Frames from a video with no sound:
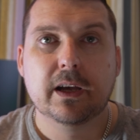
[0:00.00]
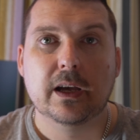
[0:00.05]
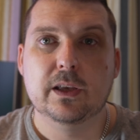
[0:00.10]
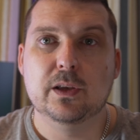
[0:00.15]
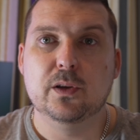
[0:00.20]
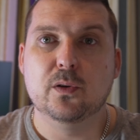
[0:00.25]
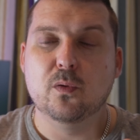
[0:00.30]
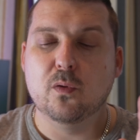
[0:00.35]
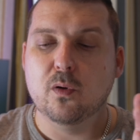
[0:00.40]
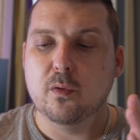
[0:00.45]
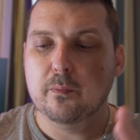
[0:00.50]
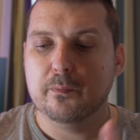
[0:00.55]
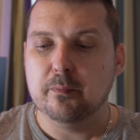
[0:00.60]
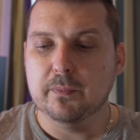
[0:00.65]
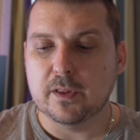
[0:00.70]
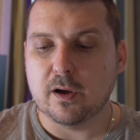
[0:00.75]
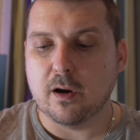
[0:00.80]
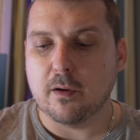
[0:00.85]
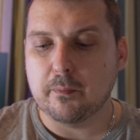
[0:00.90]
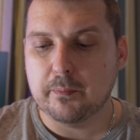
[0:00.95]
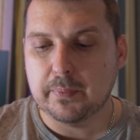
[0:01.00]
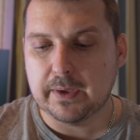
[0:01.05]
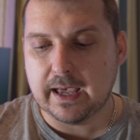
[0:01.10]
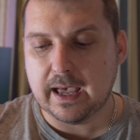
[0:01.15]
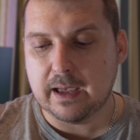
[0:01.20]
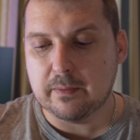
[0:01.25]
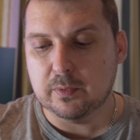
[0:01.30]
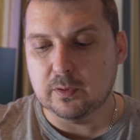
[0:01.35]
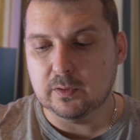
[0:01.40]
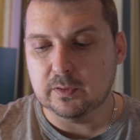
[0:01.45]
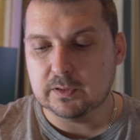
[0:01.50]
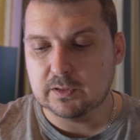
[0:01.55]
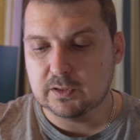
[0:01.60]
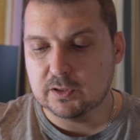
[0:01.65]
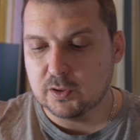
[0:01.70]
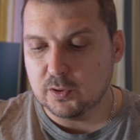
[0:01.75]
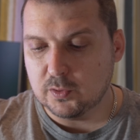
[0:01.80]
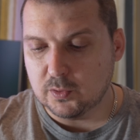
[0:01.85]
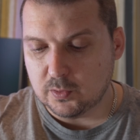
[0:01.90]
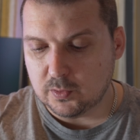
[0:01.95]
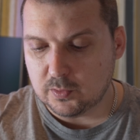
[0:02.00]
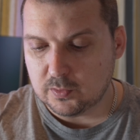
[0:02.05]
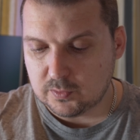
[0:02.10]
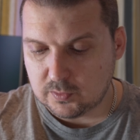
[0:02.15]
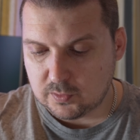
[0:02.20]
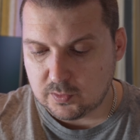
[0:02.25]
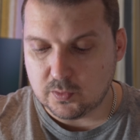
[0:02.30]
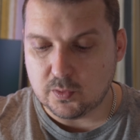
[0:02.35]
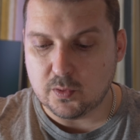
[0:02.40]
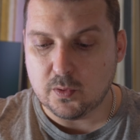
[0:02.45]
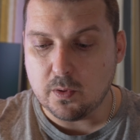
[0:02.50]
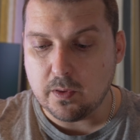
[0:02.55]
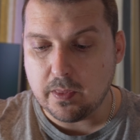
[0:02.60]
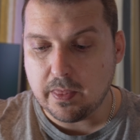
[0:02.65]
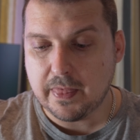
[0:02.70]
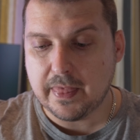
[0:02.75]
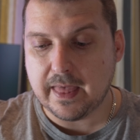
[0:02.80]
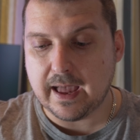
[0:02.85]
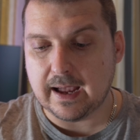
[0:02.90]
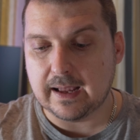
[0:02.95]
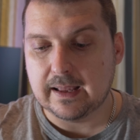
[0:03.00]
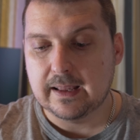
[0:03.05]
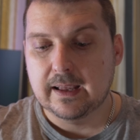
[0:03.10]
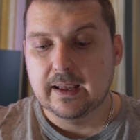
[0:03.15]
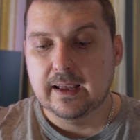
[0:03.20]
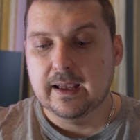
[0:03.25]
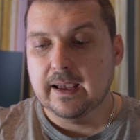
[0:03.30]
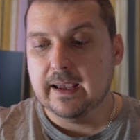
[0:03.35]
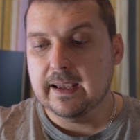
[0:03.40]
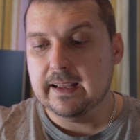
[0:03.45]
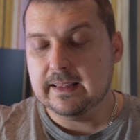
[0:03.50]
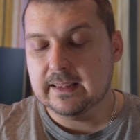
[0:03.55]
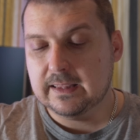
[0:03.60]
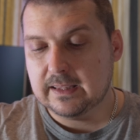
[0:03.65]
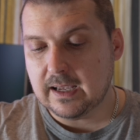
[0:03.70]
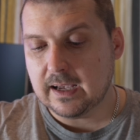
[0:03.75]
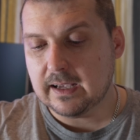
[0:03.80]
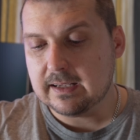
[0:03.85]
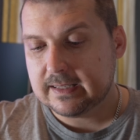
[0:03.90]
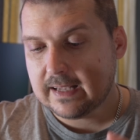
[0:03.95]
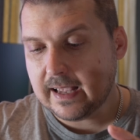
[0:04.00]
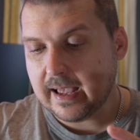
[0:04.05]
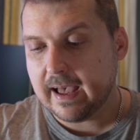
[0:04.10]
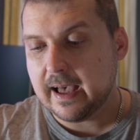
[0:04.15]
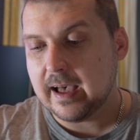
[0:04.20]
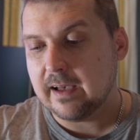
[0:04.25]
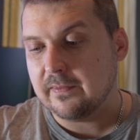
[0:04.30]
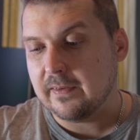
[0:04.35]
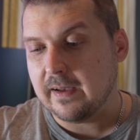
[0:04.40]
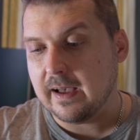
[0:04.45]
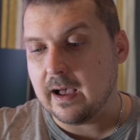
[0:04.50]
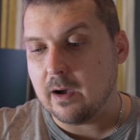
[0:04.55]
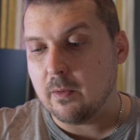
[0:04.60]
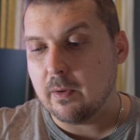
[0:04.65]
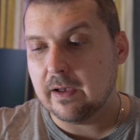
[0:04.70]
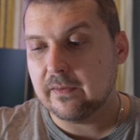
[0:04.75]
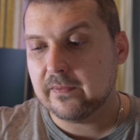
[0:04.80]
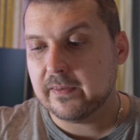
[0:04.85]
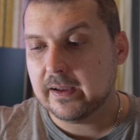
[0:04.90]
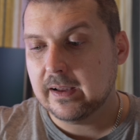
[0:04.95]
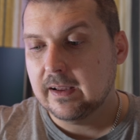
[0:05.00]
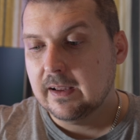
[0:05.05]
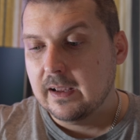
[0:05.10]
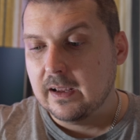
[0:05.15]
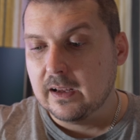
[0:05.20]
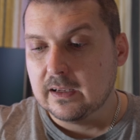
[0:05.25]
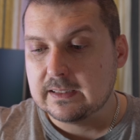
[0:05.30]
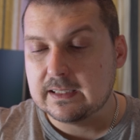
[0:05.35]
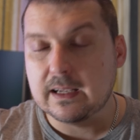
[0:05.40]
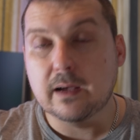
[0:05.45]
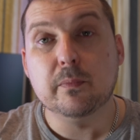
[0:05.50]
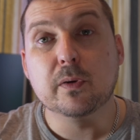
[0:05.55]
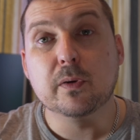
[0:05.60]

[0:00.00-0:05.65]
you will not be able to do that. It does have, however, some